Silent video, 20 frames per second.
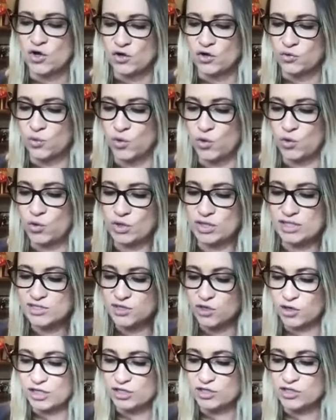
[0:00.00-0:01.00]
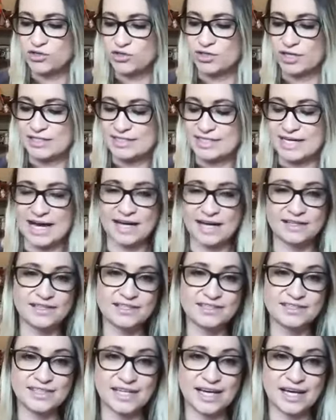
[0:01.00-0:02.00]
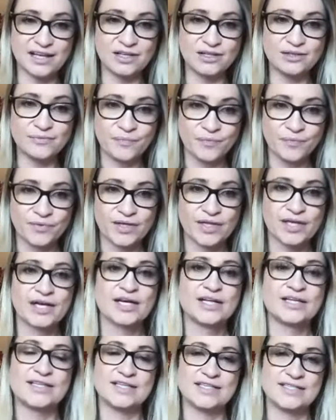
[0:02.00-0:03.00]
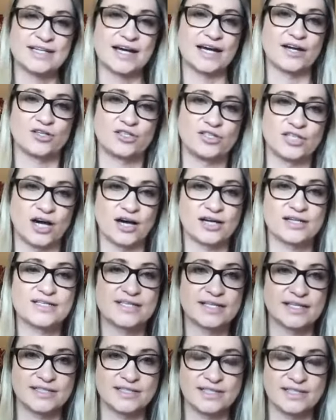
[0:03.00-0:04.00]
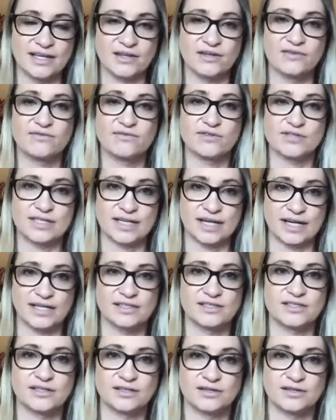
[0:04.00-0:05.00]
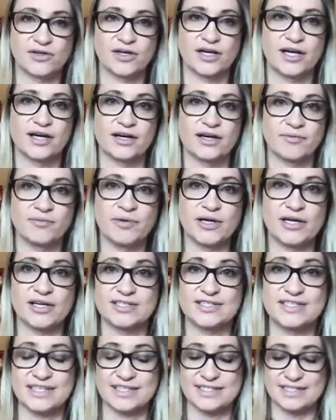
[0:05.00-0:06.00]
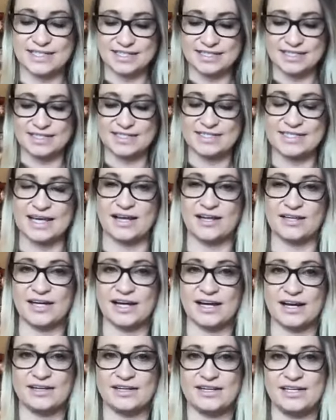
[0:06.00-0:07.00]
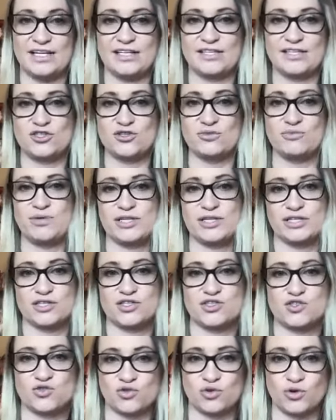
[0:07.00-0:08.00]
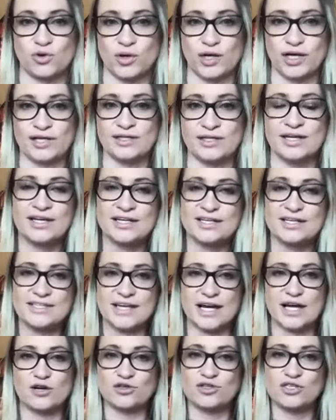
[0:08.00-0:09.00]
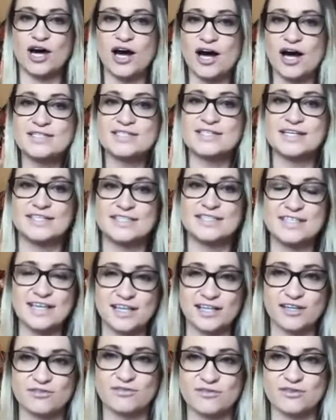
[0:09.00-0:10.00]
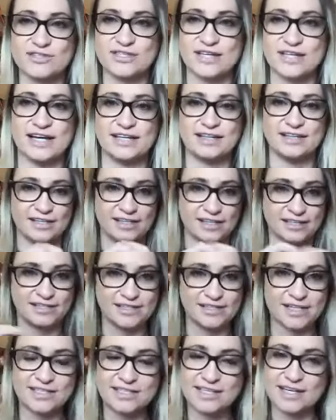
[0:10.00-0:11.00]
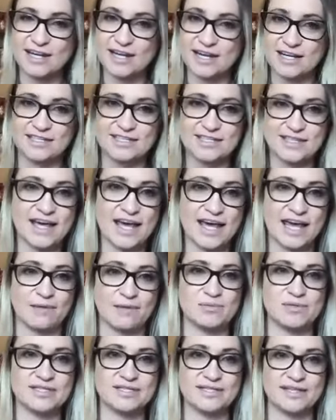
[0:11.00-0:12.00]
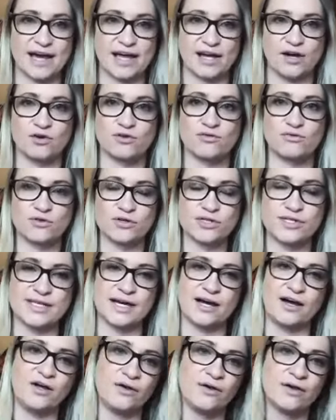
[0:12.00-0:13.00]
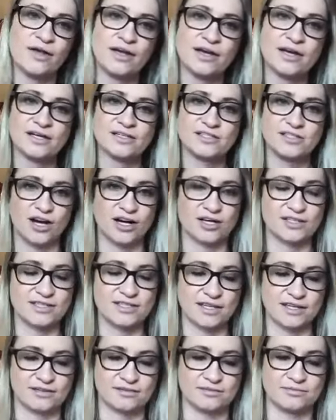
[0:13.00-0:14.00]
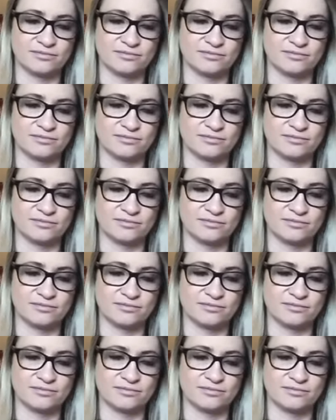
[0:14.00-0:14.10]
Who is going to attack this cell? The cytotoxic T lymphocyte, okay? Because this is a cell that needs to be destroyed. Cytotoxic T lymphocyte, it says it in its name, cyto for cell, toxic.